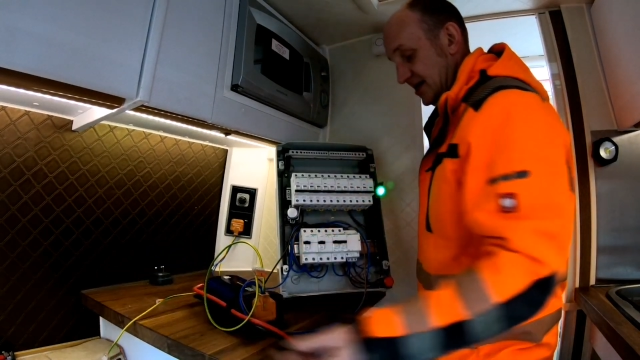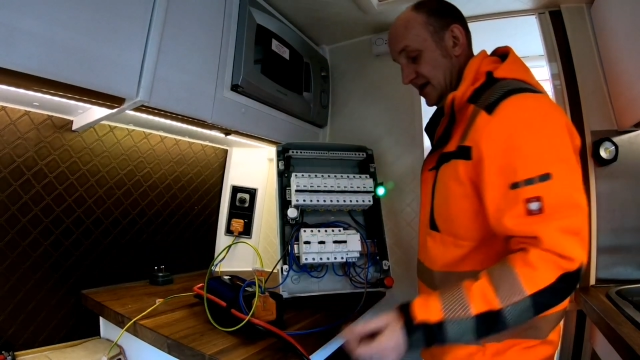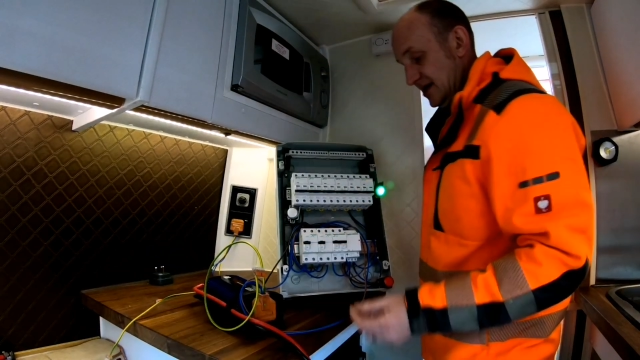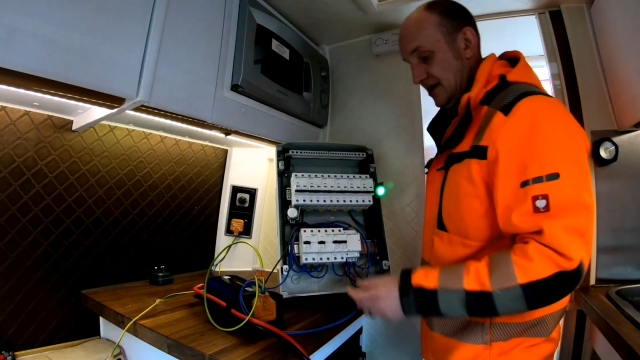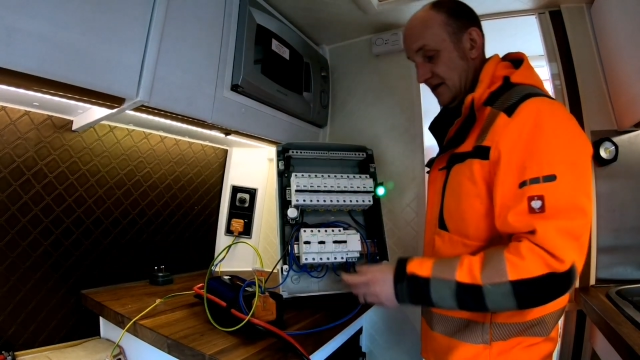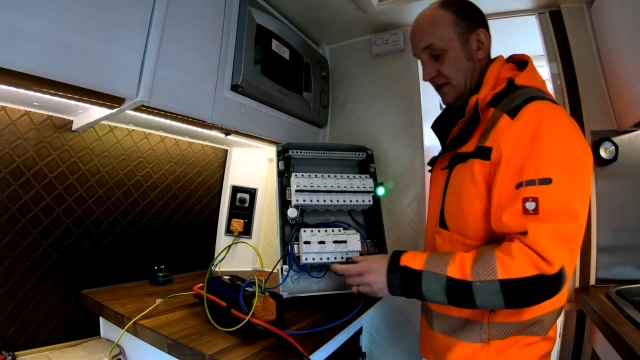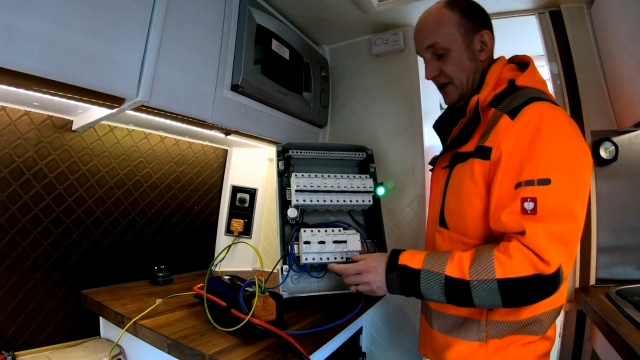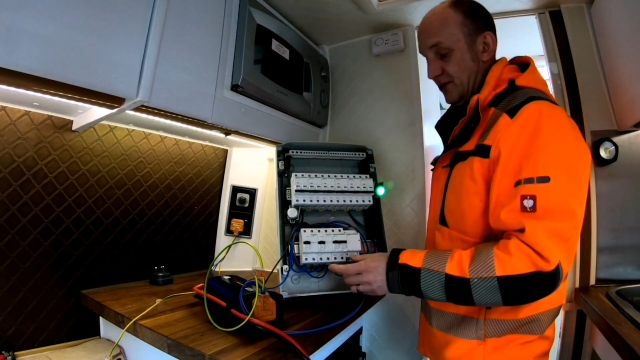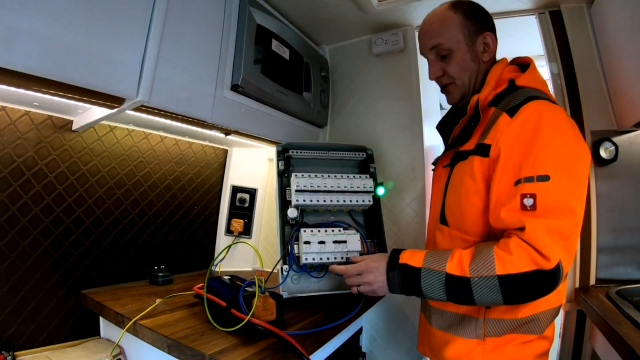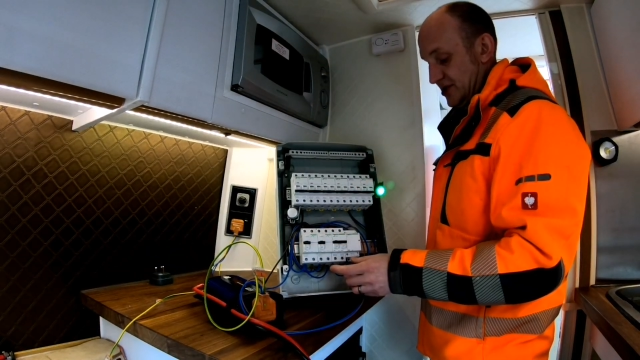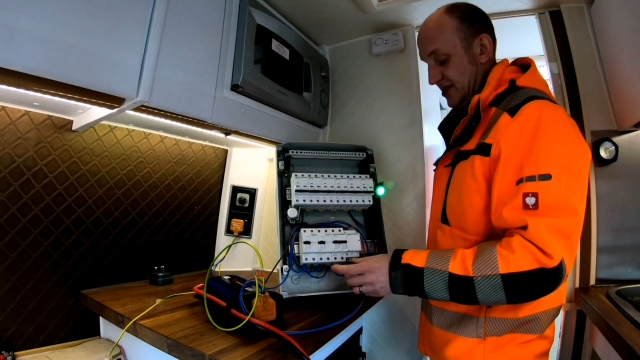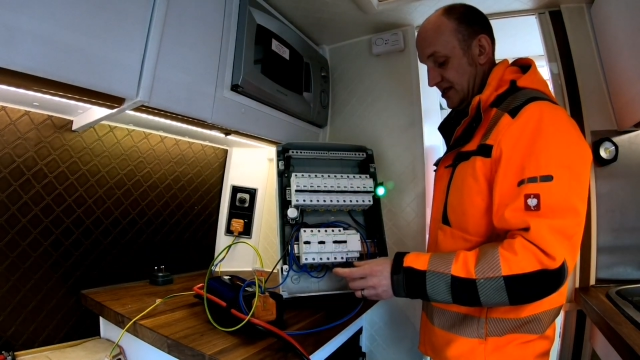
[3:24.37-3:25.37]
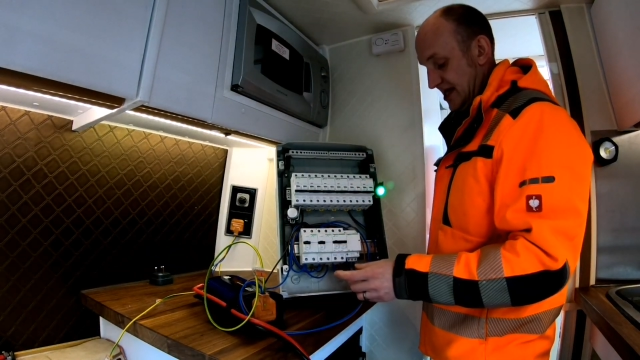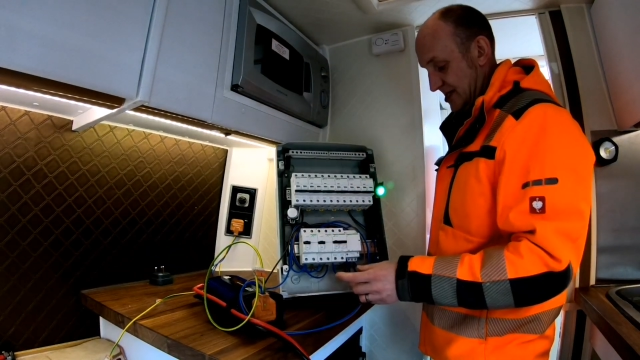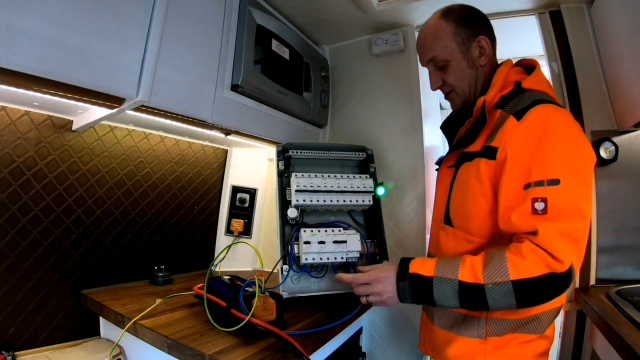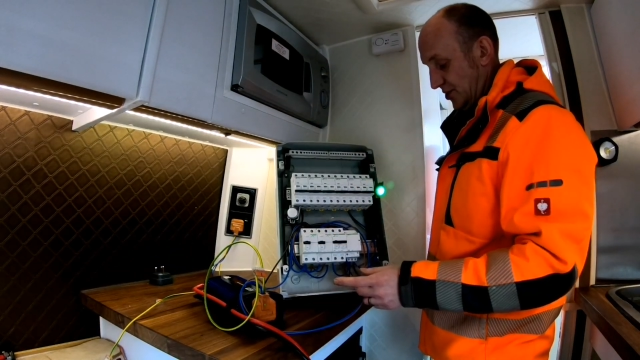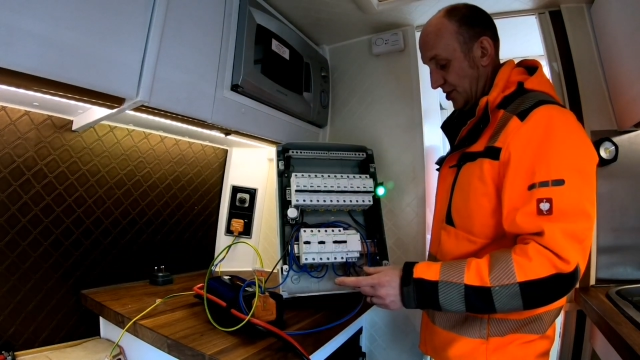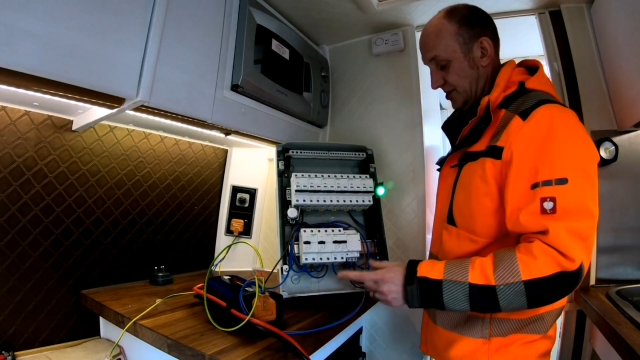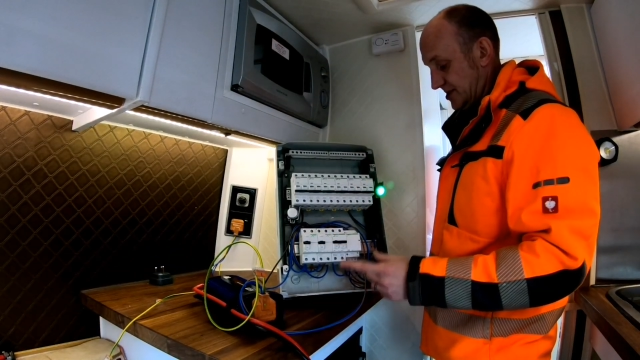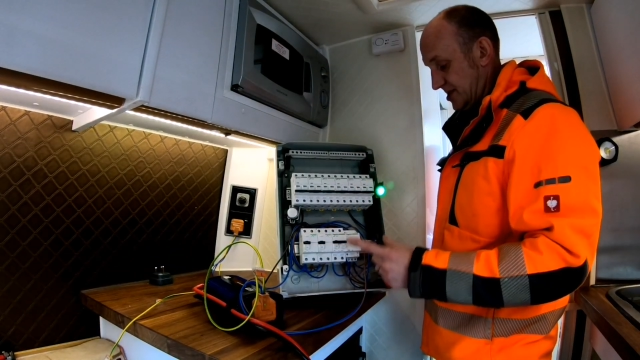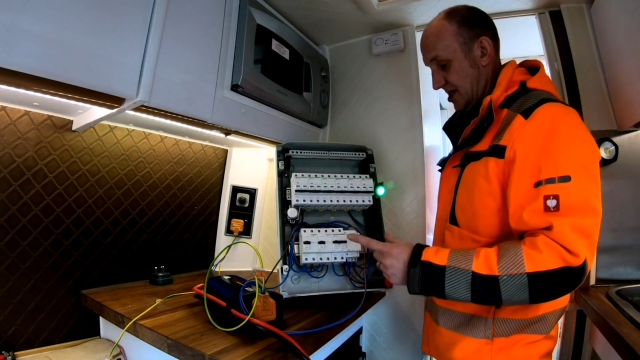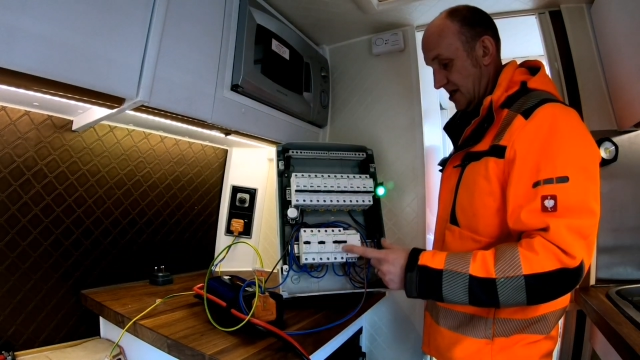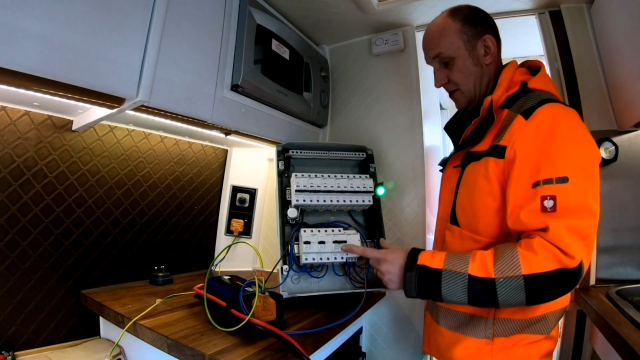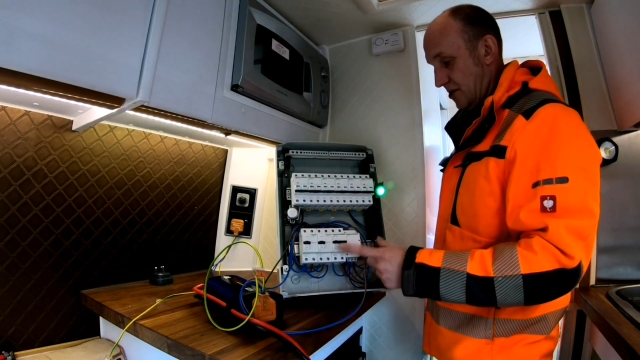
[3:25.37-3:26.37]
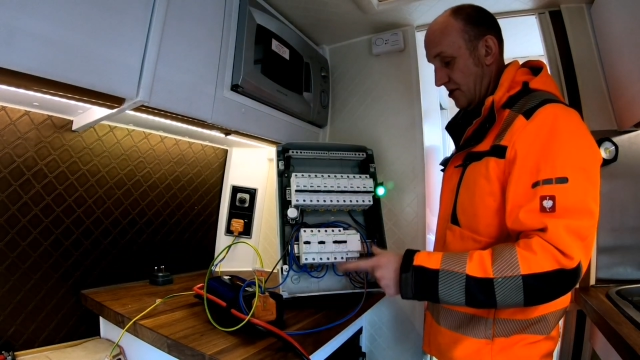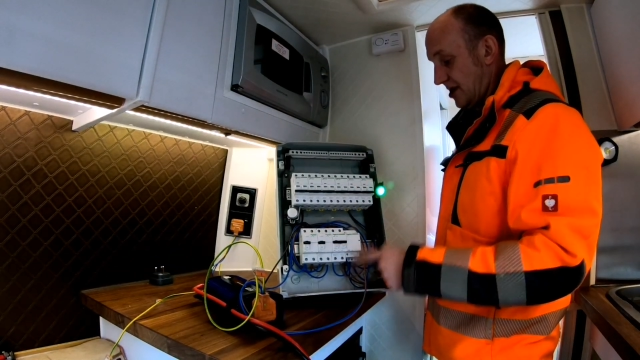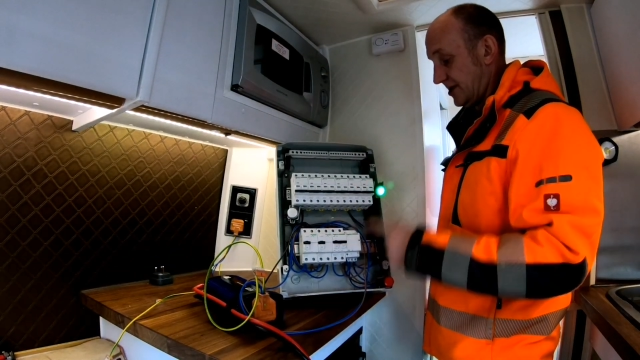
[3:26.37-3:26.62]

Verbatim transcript: If we push the test button, so we're